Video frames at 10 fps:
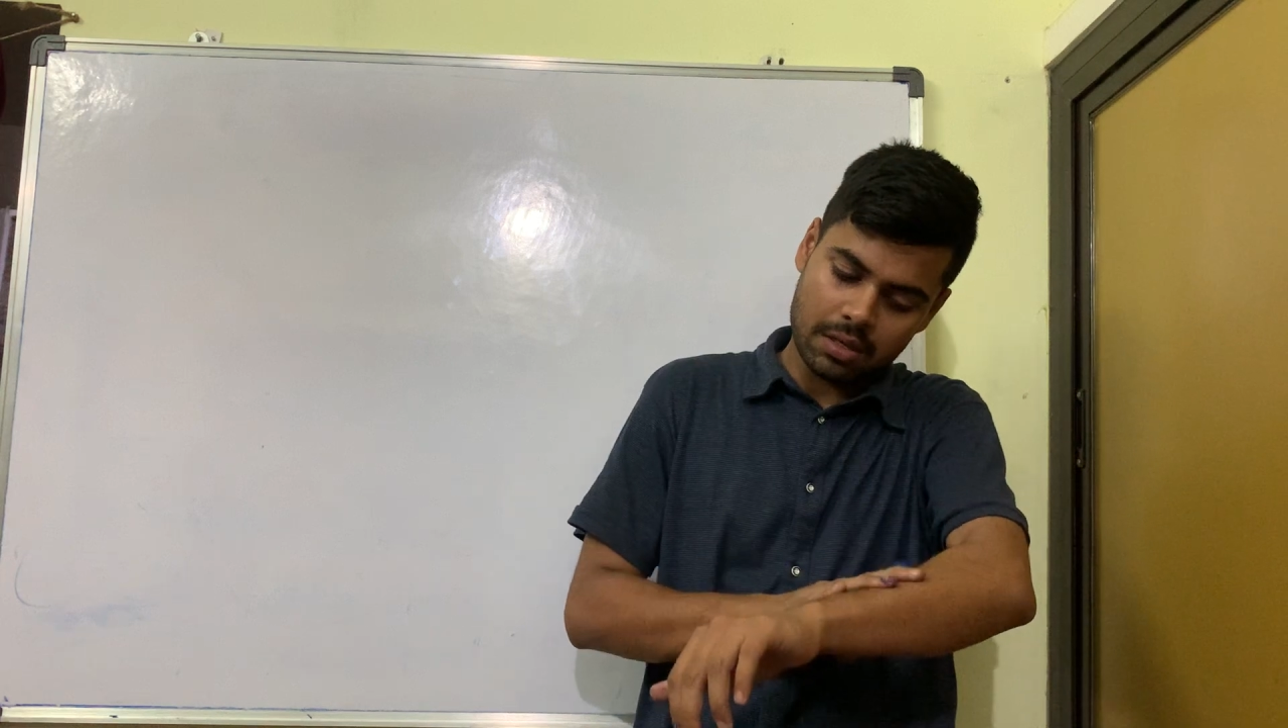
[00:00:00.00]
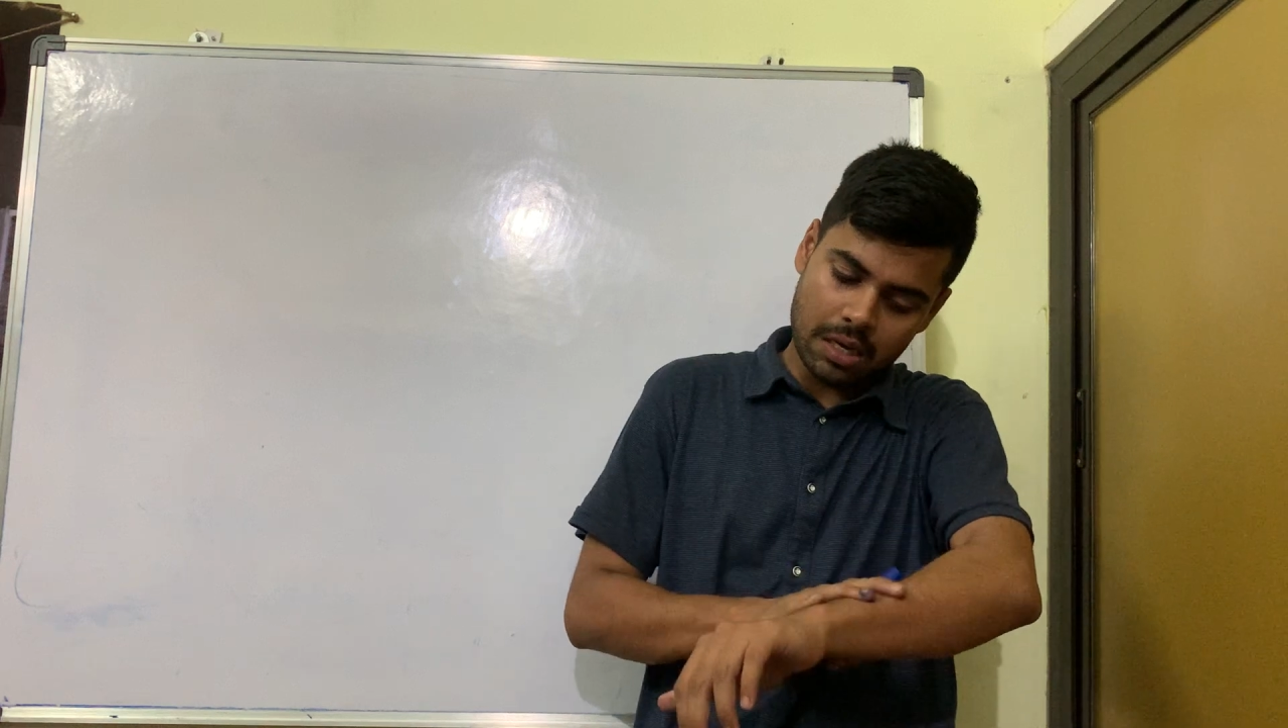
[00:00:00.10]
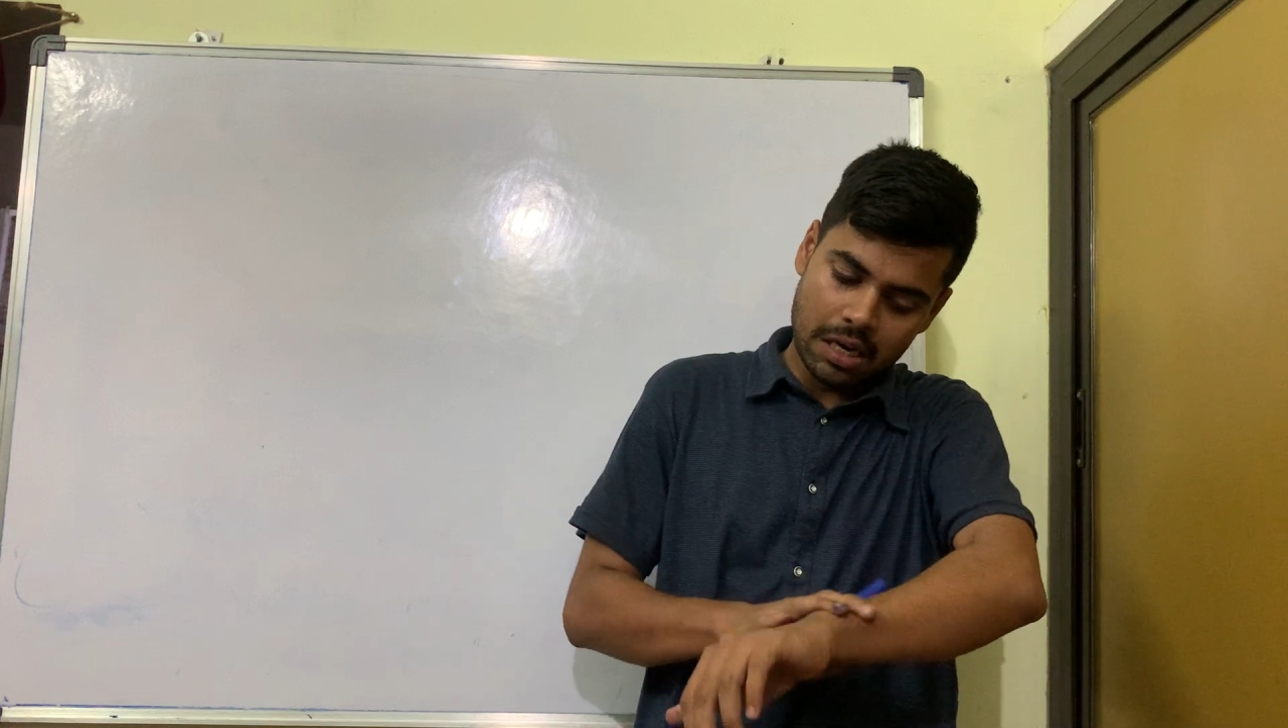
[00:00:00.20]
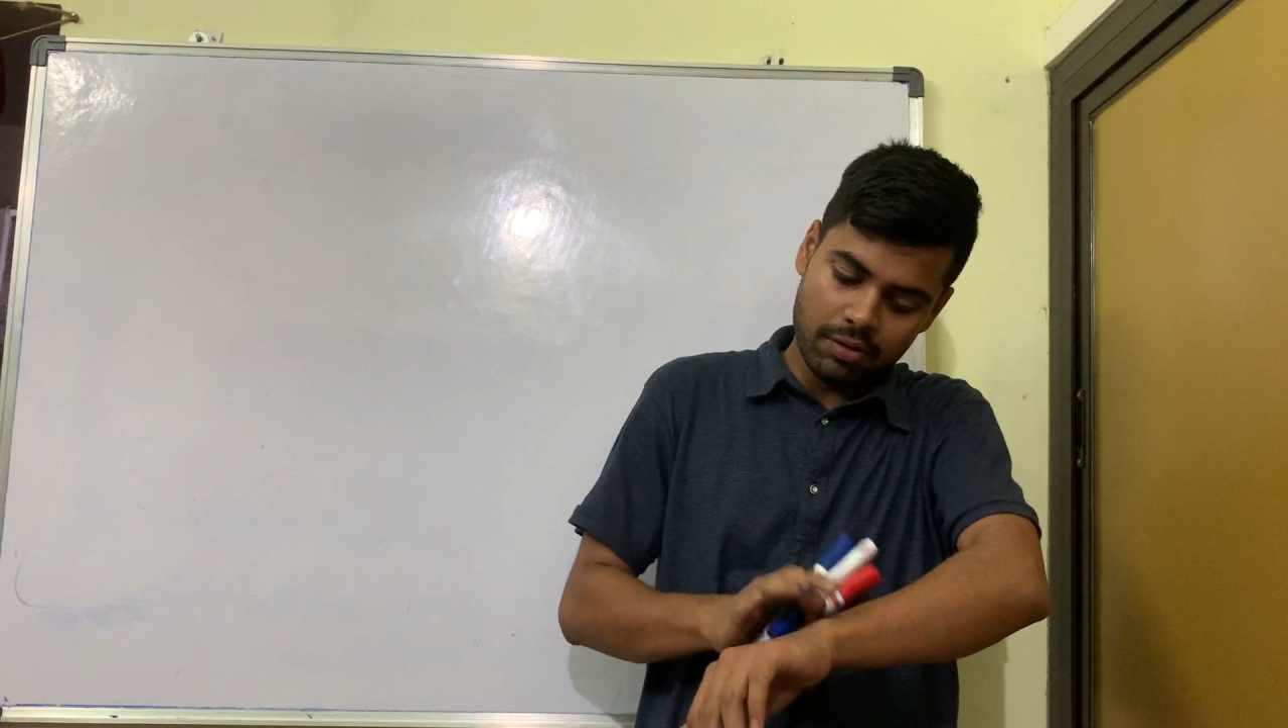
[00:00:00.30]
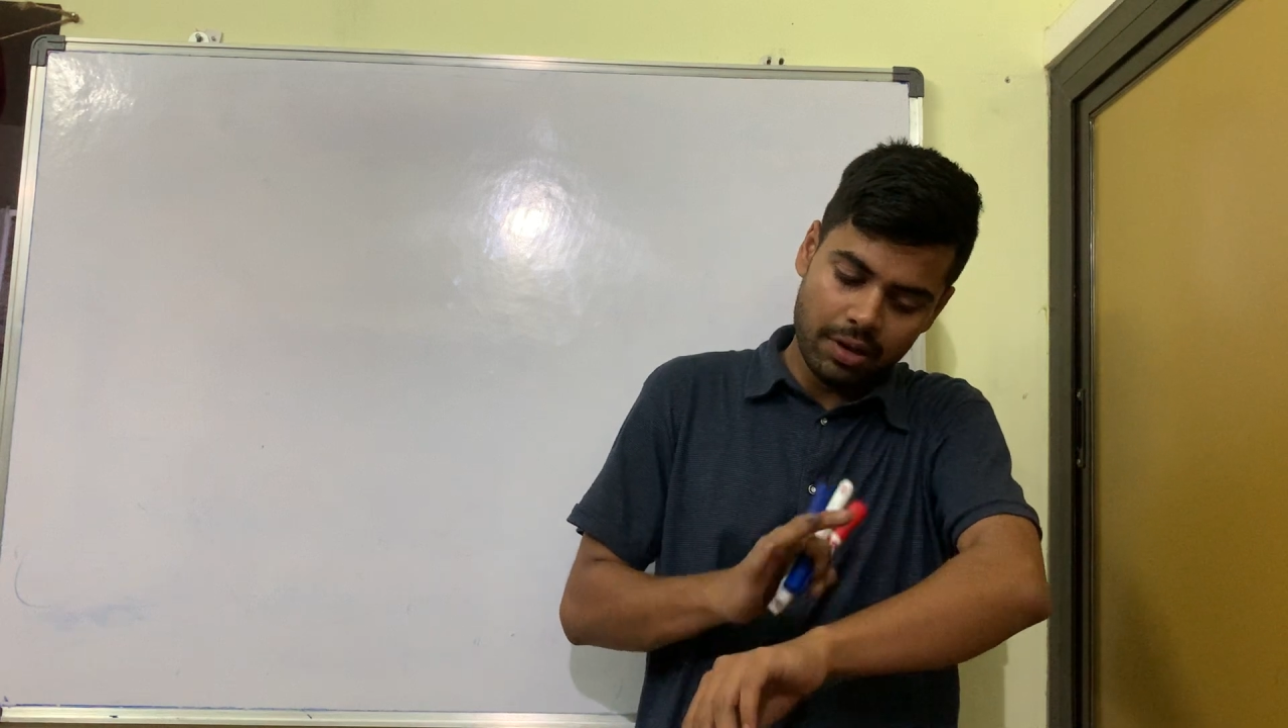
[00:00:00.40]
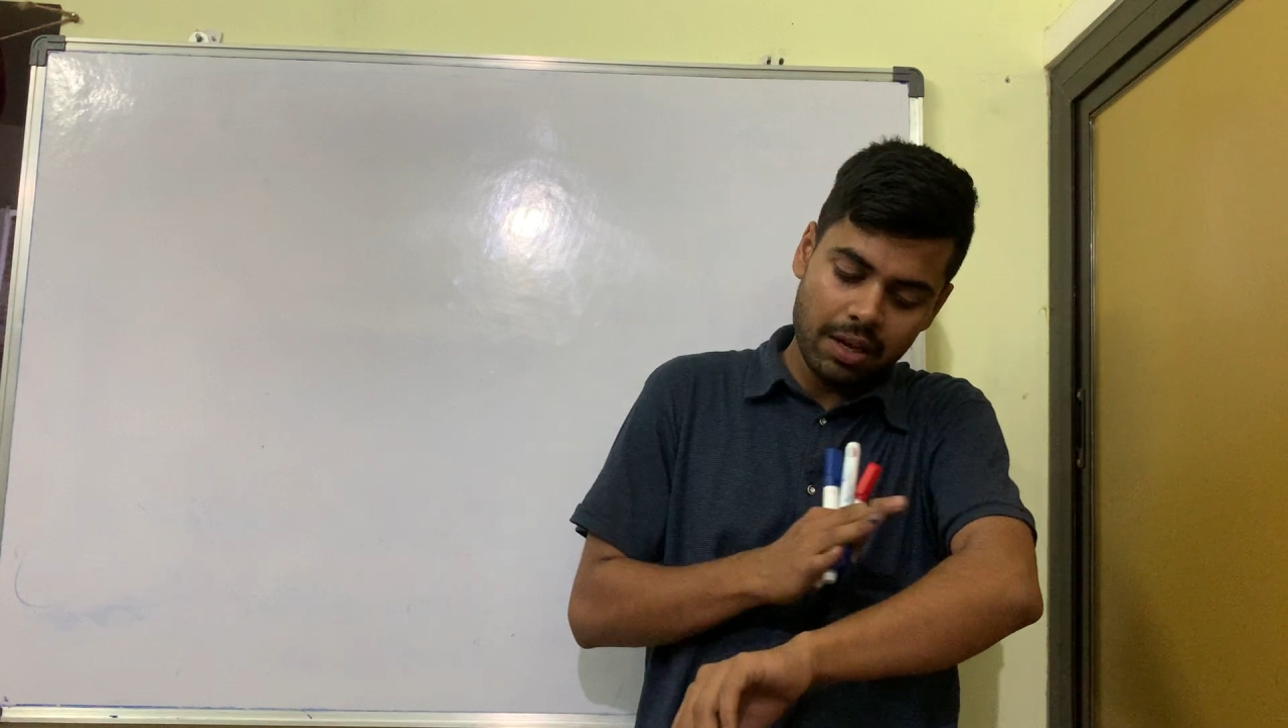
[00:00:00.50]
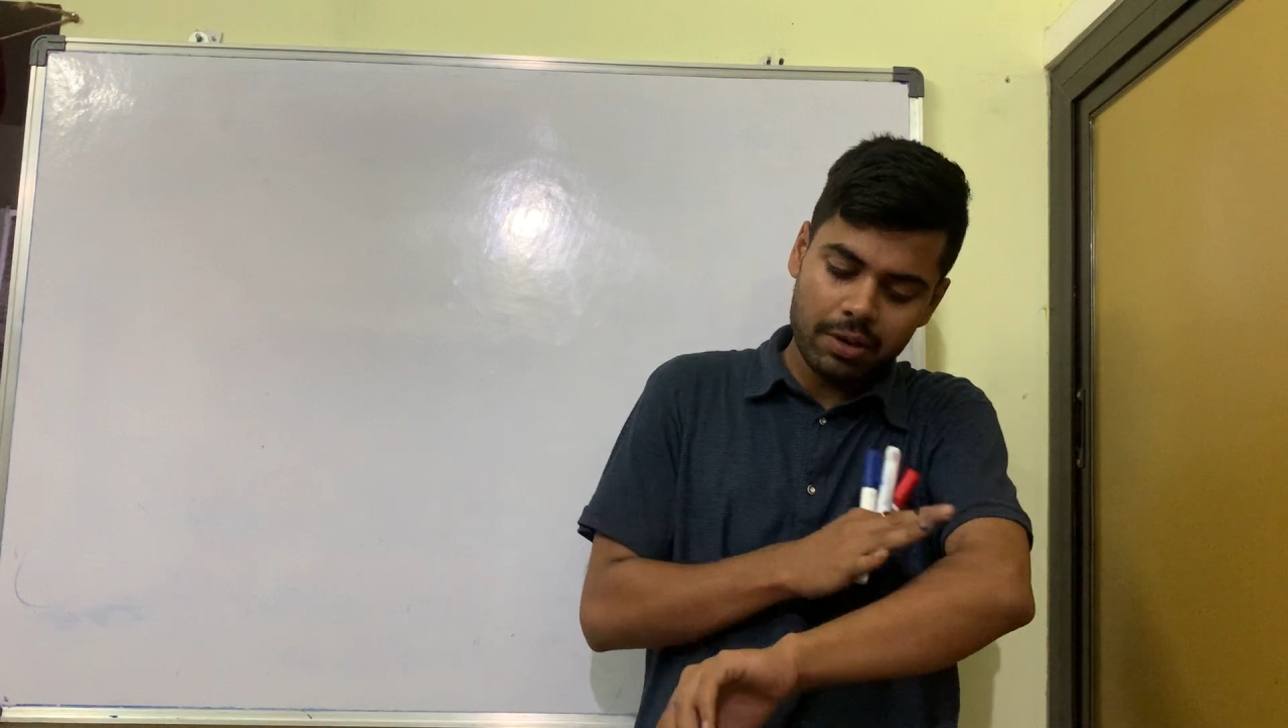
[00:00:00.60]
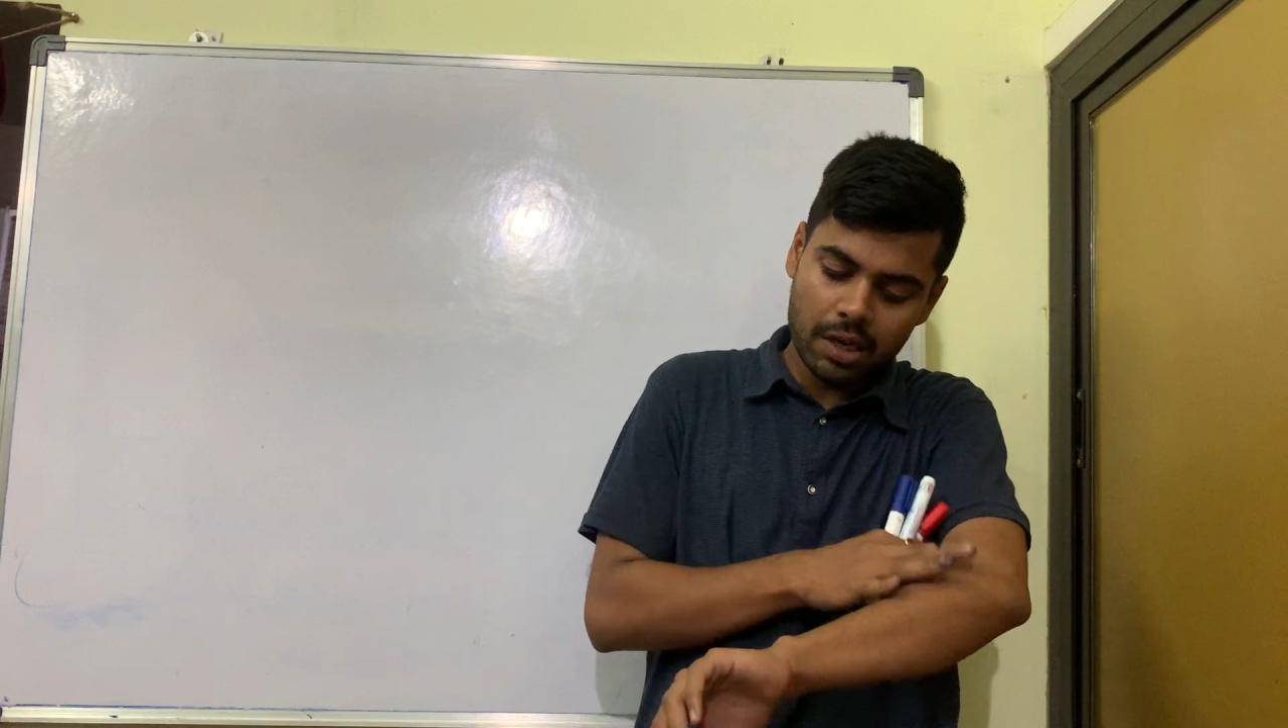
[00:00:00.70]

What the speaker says: are well aware